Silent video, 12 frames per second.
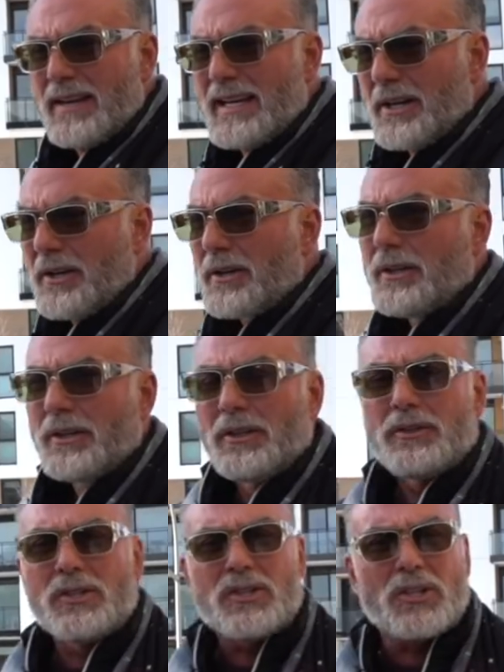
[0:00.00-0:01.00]
here.
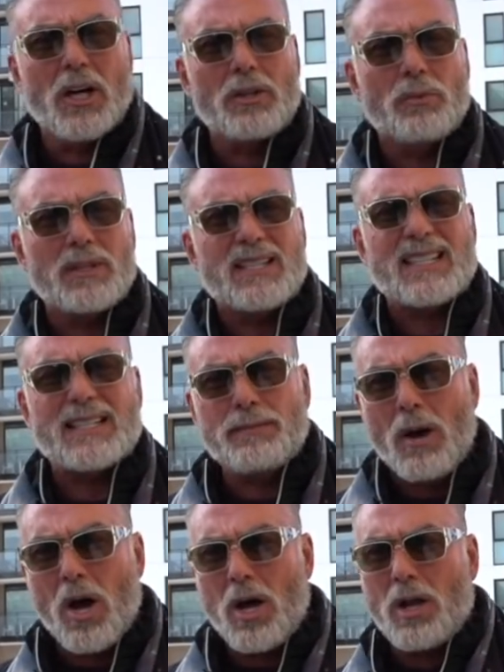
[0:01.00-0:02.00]
You start with
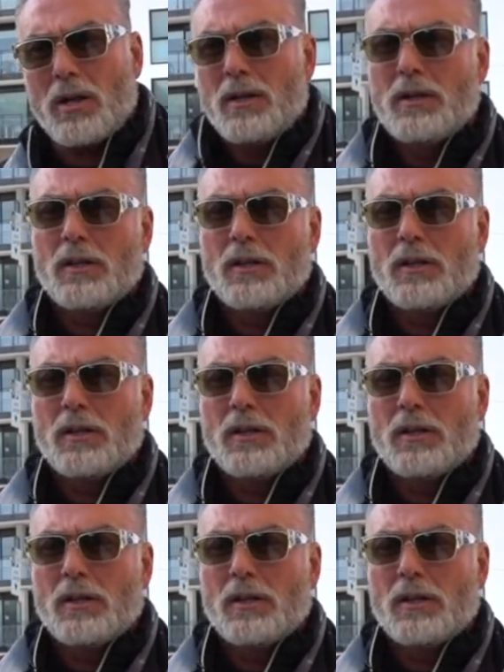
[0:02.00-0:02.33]
small,